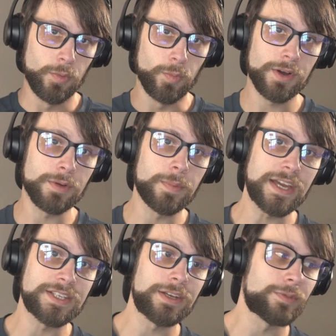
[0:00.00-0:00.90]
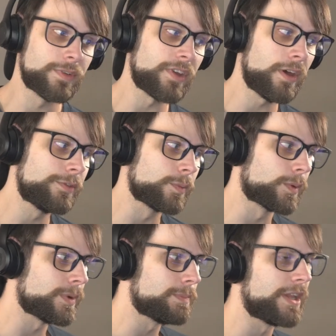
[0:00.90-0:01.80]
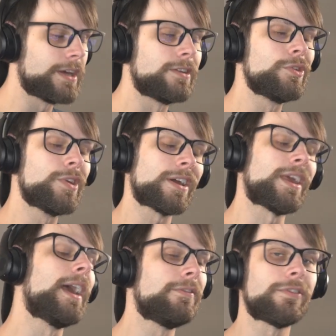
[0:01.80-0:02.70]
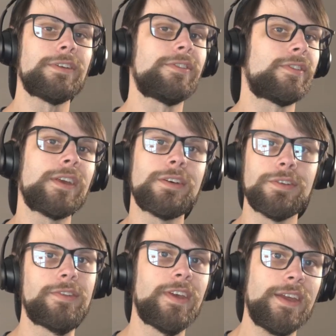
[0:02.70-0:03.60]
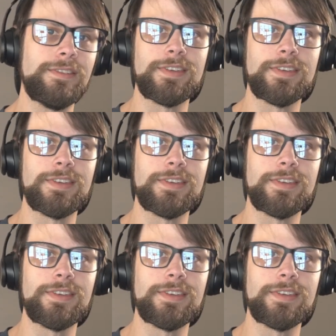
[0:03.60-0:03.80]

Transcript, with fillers: Welcome back to It Resolves, where we play a new deck every single day.